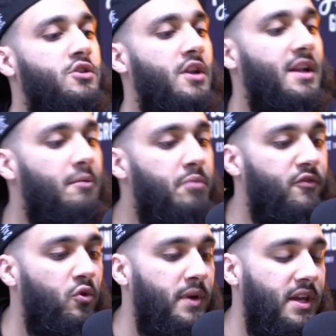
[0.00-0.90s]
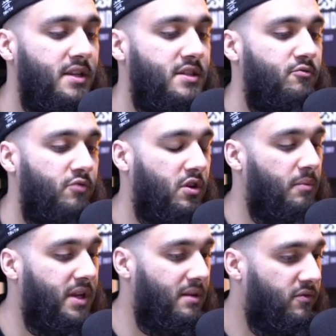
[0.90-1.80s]
So before we
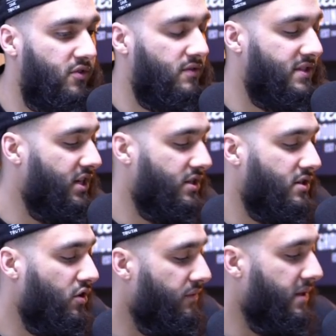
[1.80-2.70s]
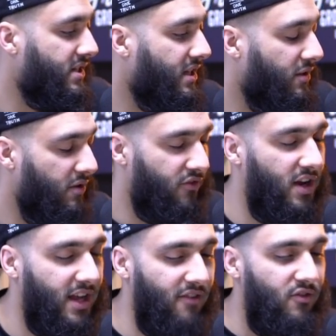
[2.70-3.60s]
completely move the conversation over, because I
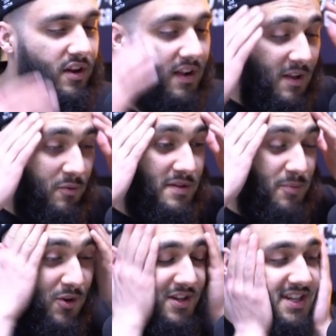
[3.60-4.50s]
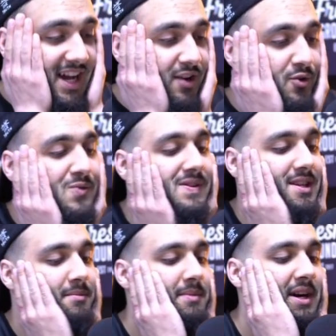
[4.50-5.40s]
feel like we've spoken ad
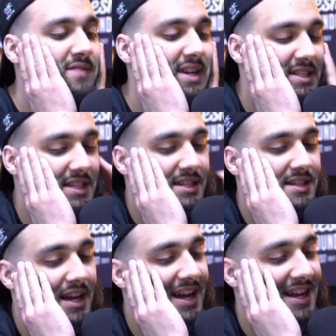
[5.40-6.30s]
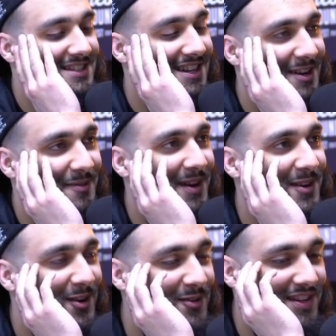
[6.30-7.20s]
nauseum about vaccine and
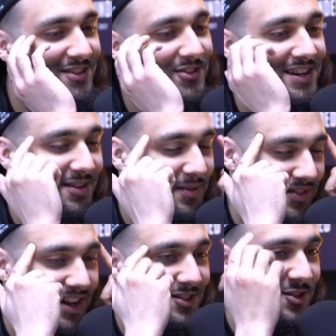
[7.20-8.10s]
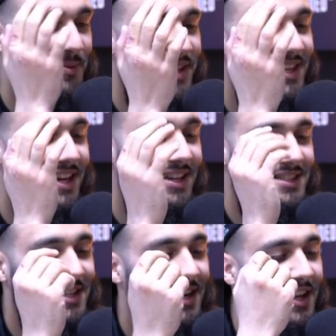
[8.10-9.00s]
about COVID already with like so many
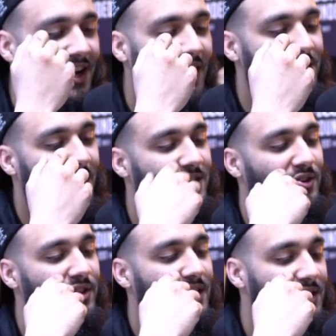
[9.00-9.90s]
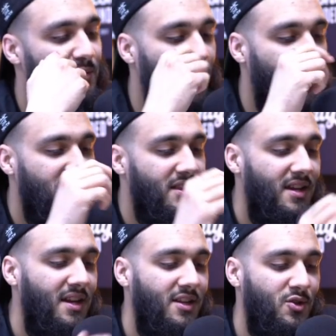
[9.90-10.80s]
guests, I do think it's worth
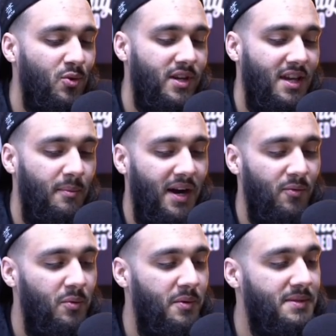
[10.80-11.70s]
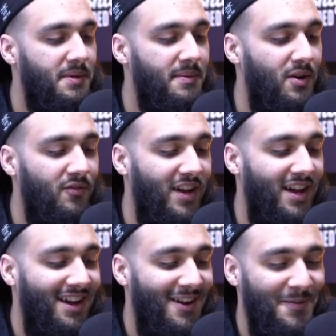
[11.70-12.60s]
talking about what we were speaking about off
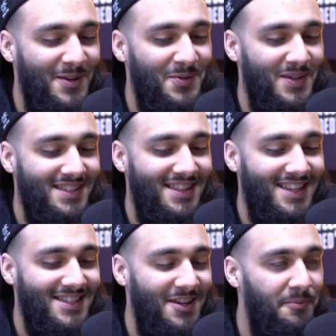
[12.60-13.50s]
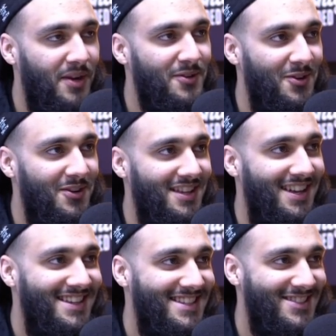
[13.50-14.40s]
air, which was this blood clot
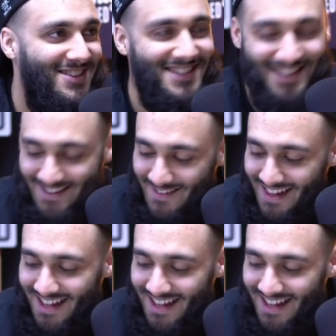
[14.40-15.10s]
situation.